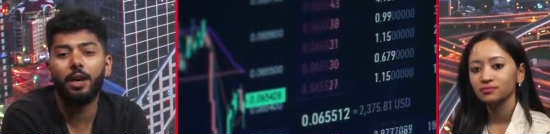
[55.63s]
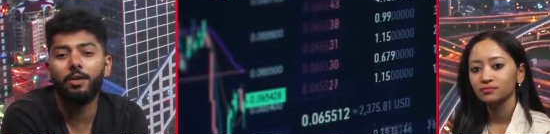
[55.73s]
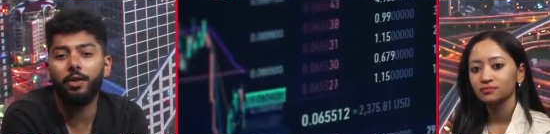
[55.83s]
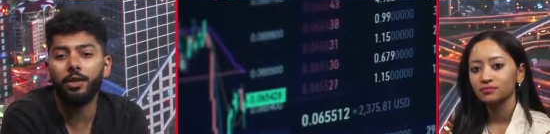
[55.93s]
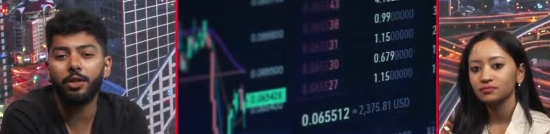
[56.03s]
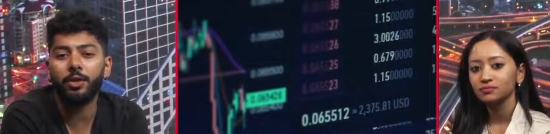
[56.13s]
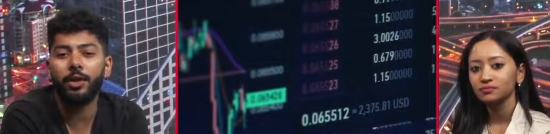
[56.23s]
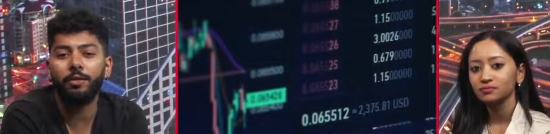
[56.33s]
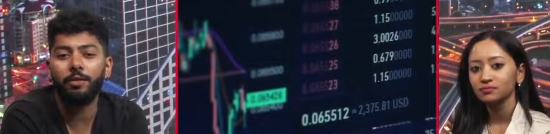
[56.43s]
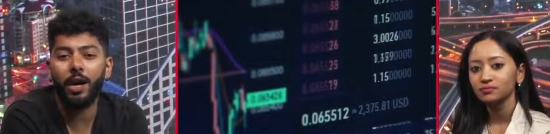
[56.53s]
Speaker 1: fostering
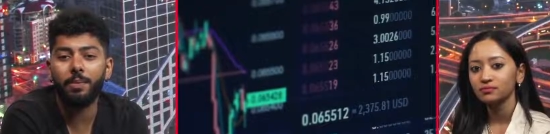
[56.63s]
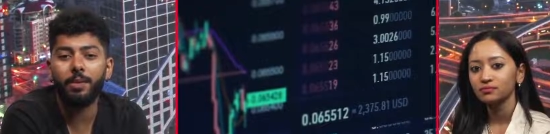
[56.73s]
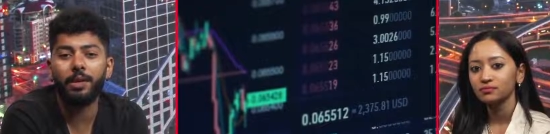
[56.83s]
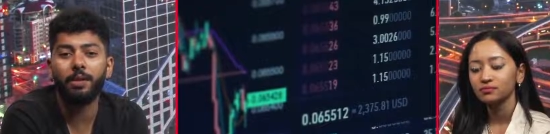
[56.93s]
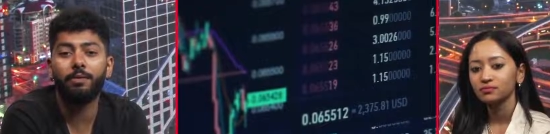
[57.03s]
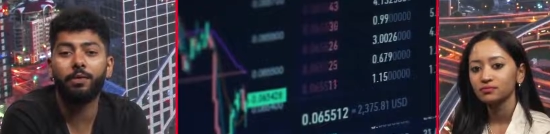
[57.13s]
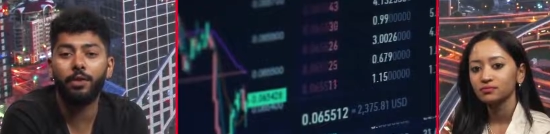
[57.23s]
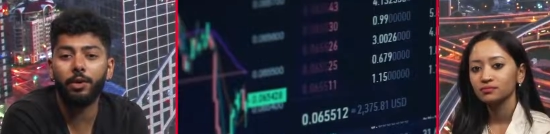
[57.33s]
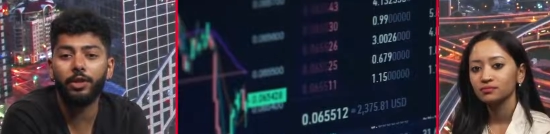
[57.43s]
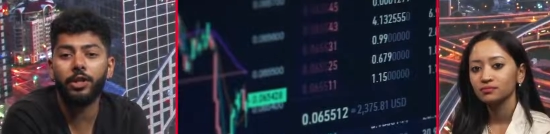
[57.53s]
a vibrant and
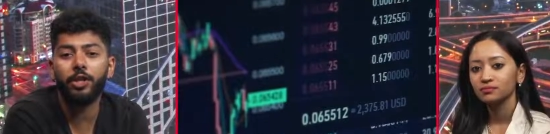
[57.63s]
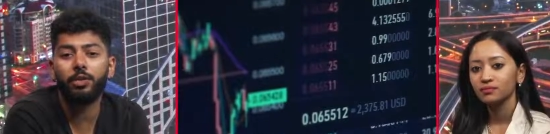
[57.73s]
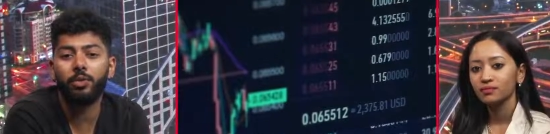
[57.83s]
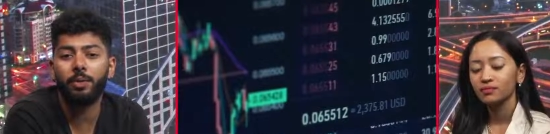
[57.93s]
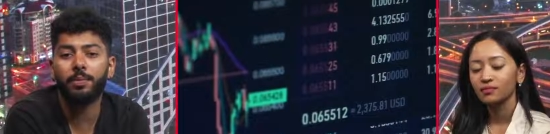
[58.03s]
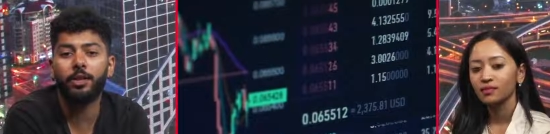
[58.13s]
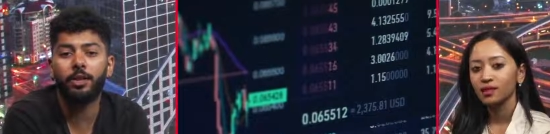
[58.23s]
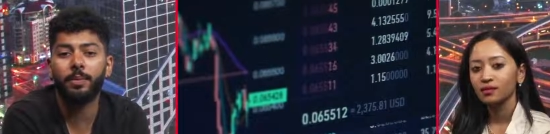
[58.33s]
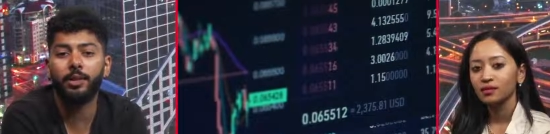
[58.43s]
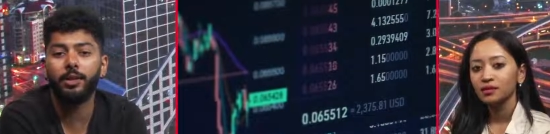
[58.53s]
flourishing crypto
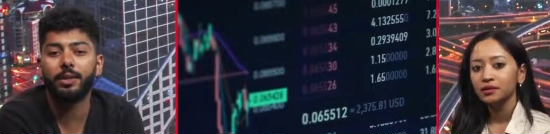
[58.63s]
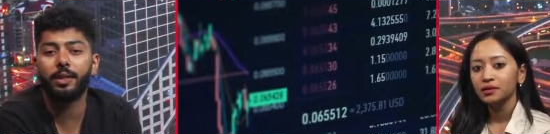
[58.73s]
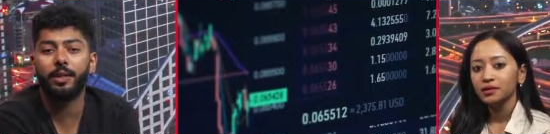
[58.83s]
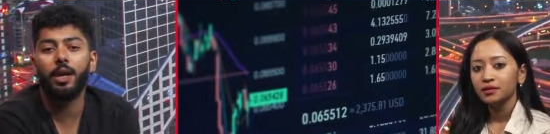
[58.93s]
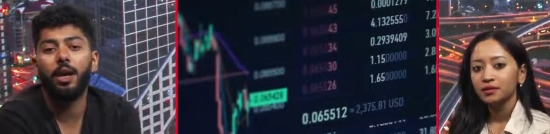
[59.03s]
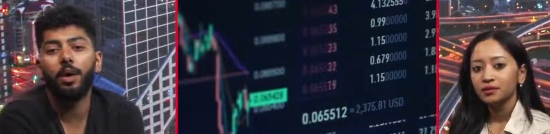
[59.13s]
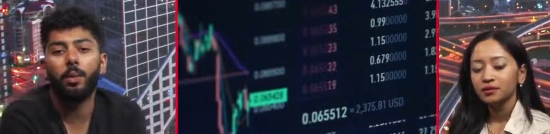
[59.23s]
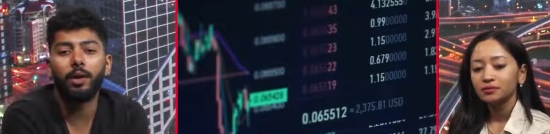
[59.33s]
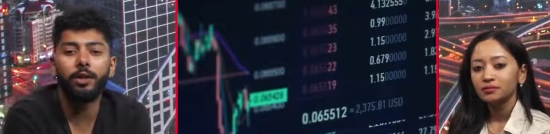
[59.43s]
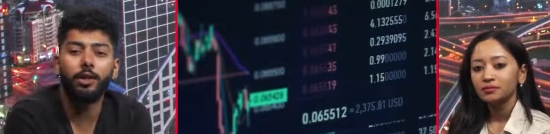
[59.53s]
community.
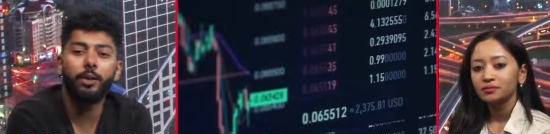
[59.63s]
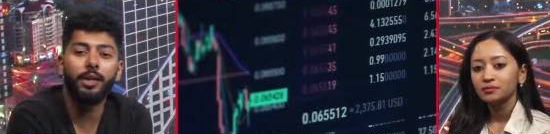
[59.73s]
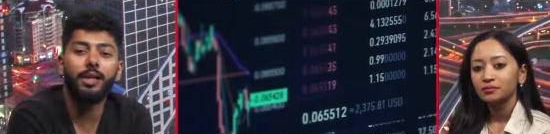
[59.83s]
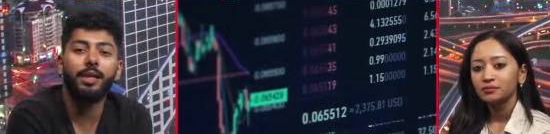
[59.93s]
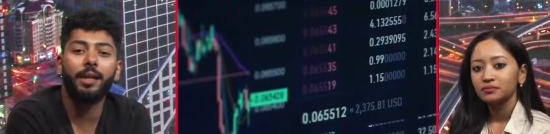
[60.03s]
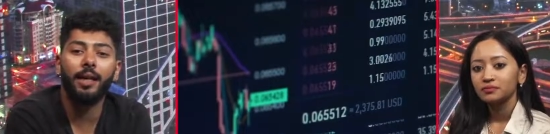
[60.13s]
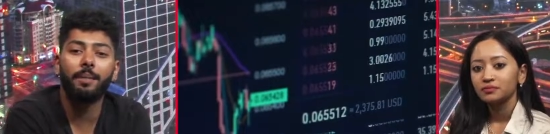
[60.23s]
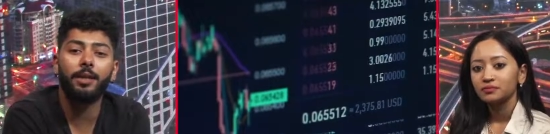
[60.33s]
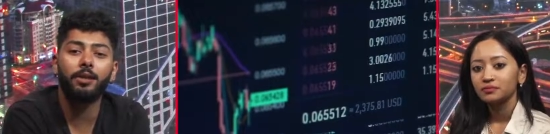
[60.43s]
While the UAE claimed the